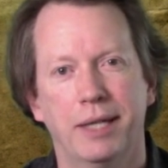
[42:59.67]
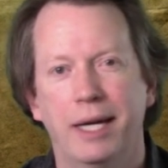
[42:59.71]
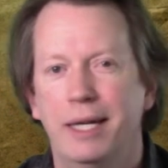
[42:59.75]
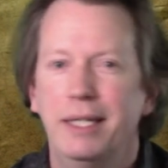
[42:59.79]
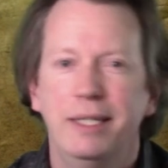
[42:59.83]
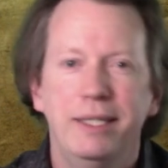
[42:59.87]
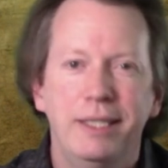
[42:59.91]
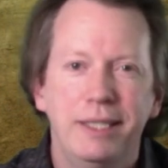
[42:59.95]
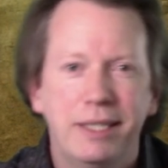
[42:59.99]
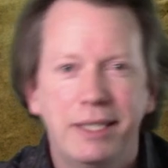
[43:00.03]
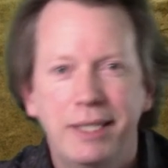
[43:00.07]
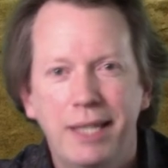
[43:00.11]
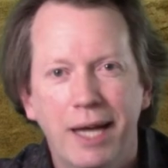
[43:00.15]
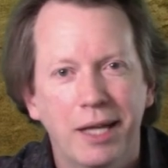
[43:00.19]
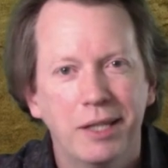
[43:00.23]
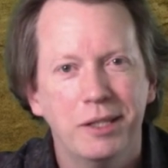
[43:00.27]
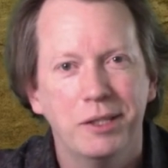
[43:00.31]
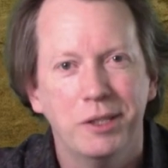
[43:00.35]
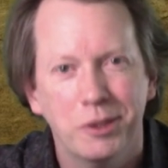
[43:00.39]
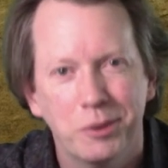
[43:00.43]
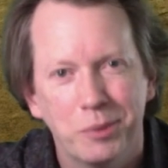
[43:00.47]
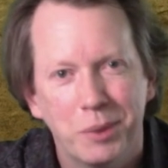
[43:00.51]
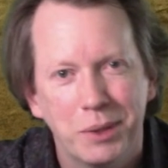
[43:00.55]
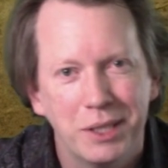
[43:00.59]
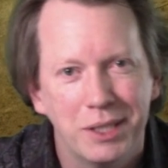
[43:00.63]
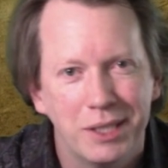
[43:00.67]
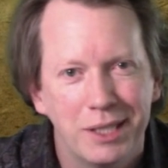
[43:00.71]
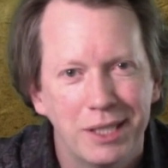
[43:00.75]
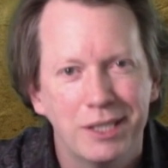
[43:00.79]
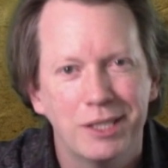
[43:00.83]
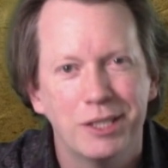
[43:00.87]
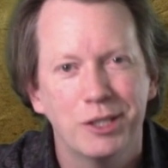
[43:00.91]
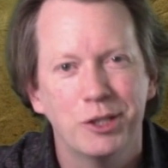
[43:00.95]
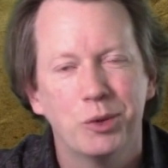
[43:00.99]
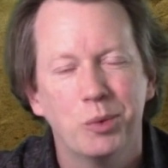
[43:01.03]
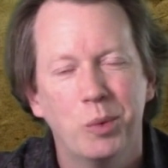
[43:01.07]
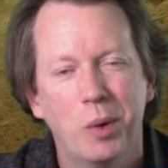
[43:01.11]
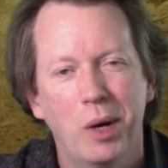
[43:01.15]
I didn't need to tell you what the
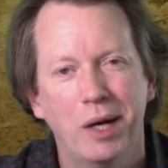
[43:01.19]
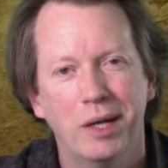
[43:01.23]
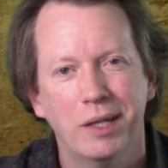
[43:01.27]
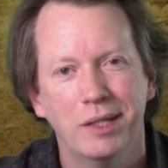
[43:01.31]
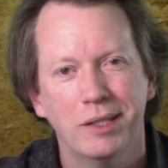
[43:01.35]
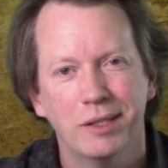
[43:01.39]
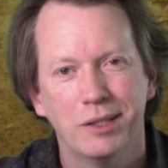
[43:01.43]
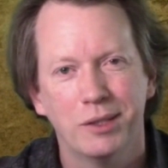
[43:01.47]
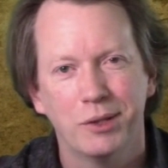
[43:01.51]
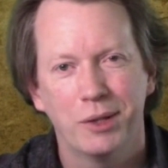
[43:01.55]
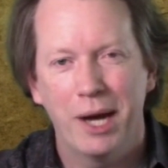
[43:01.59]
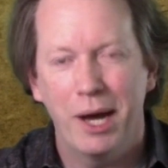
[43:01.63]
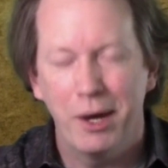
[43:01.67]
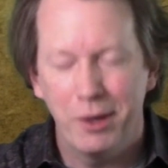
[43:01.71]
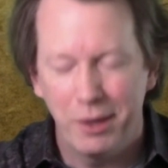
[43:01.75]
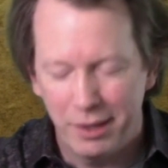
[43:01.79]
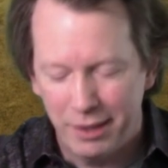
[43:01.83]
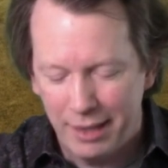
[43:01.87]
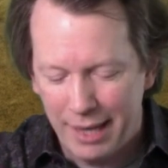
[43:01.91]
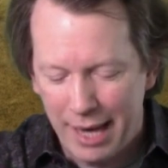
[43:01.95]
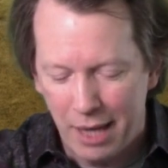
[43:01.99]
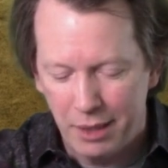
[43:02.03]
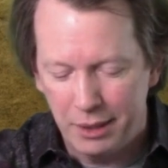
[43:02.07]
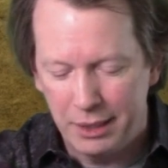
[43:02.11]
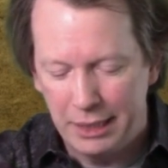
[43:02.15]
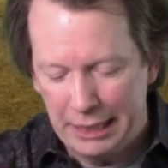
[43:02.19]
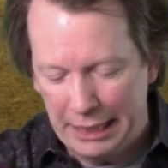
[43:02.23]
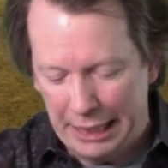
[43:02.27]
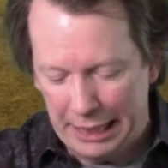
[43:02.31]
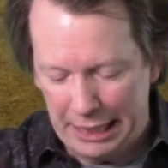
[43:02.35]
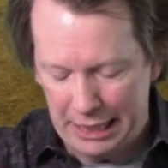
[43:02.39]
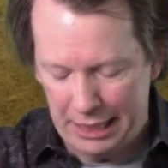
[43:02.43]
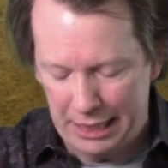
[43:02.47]
distance was or how to calculate